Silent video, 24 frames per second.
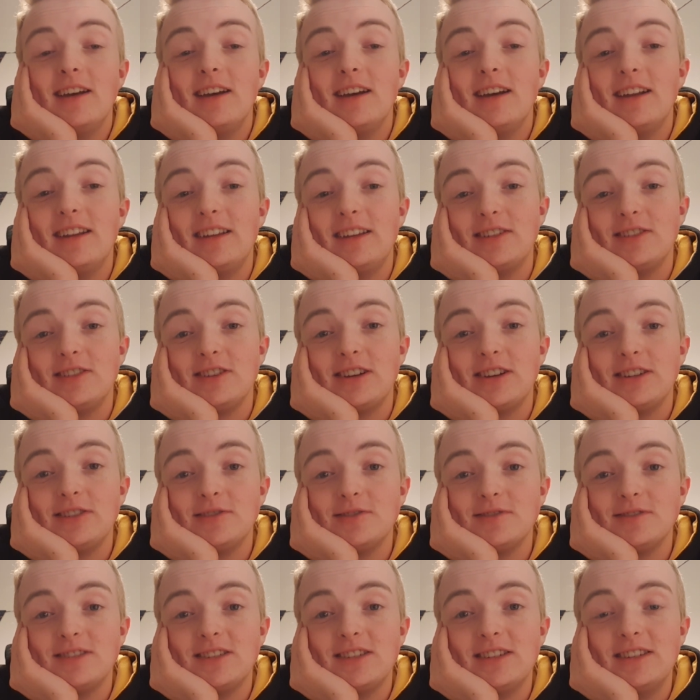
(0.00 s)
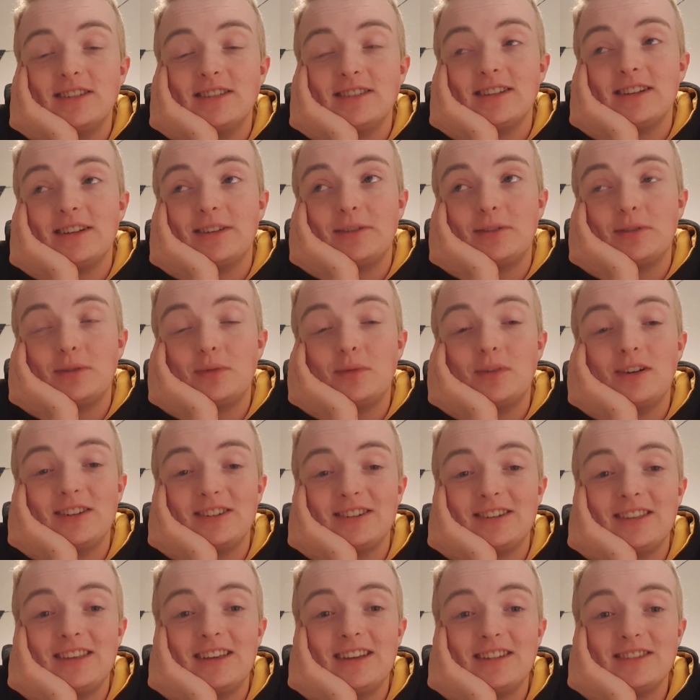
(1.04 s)
in educational studies and who's
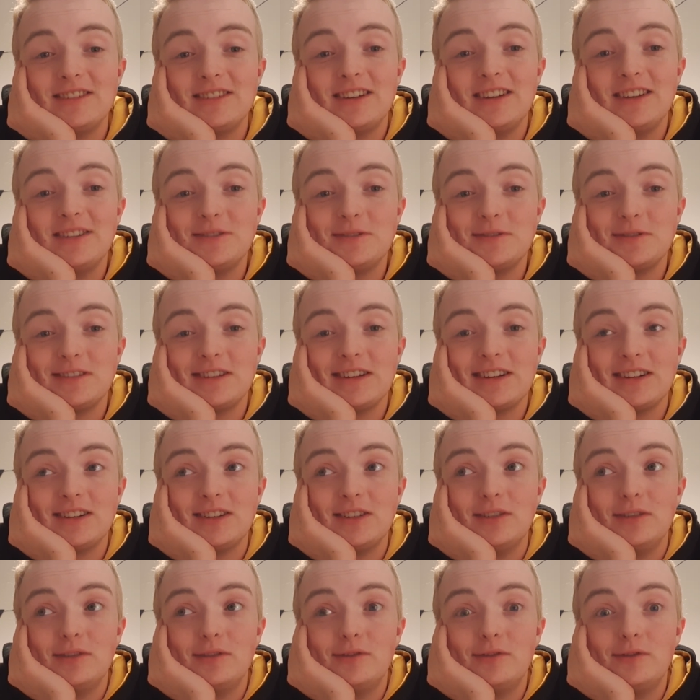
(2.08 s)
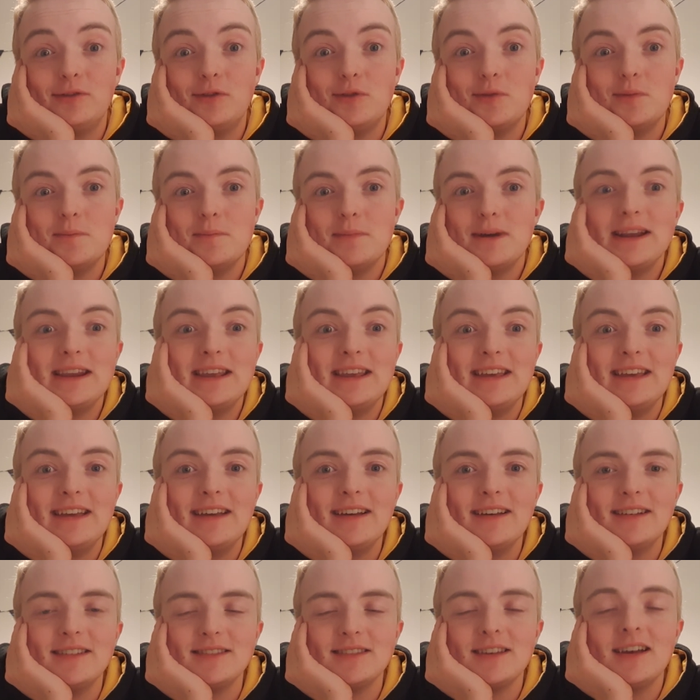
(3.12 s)
worked in the educational sector for many
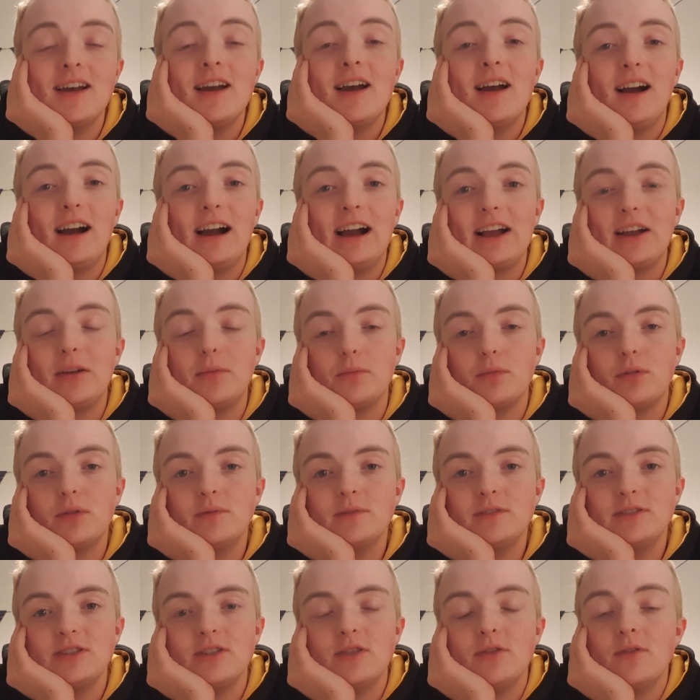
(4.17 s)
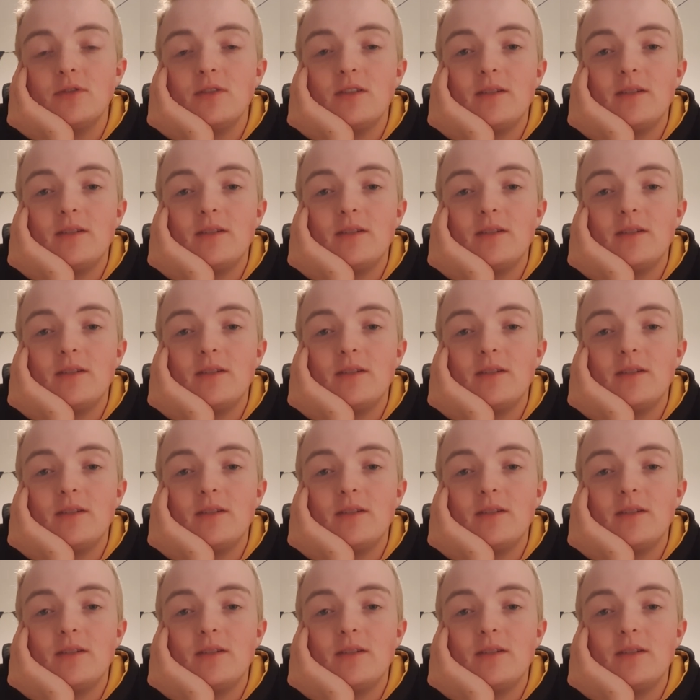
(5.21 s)
years, I can promise you